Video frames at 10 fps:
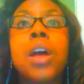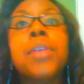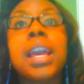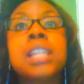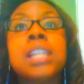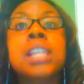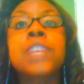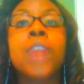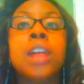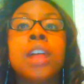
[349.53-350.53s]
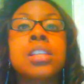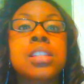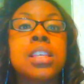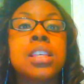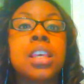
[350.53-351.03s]
okay, it says for
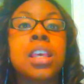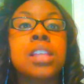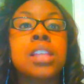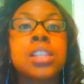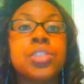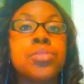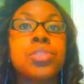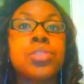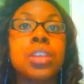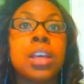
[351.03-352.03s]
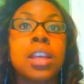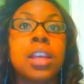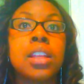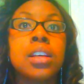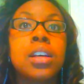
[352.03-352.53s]
autistic kids that you
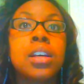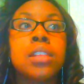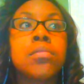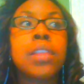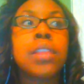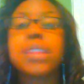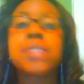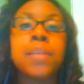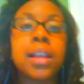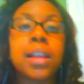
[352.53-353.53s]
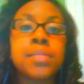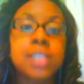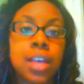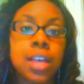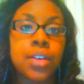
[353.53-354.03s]
should let them sit by
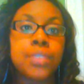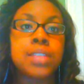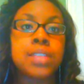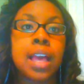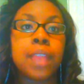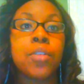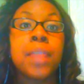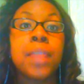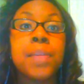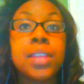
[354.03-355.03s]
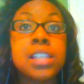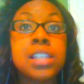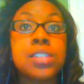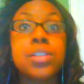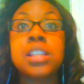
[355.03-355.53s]
themselves. Like, well, maybe
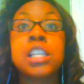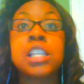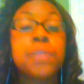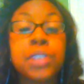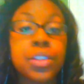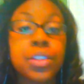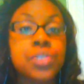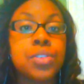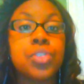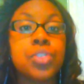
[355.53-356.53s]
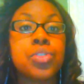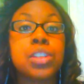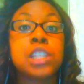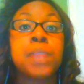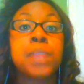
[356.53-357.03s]
this particular student's
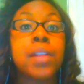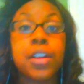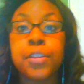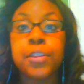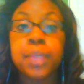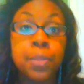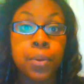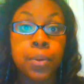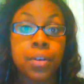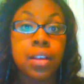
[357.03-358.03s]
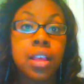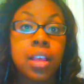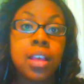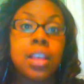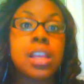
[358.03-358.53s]
strength is being around other people.
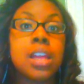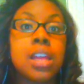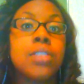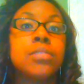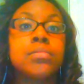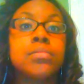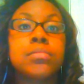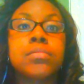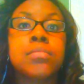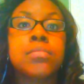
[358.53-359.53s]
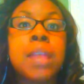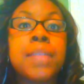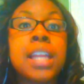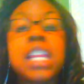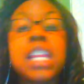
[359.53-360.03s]

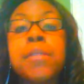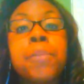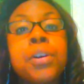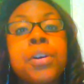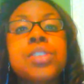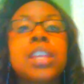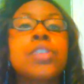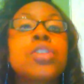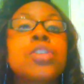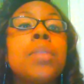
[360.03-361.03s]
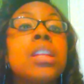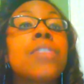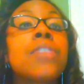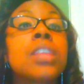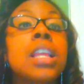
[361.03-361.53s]
Maybe they need to be pushed. Like, there's so many
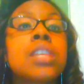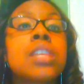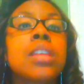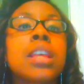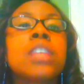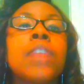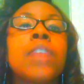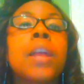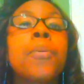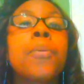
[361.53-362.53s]
different things. So I think it's very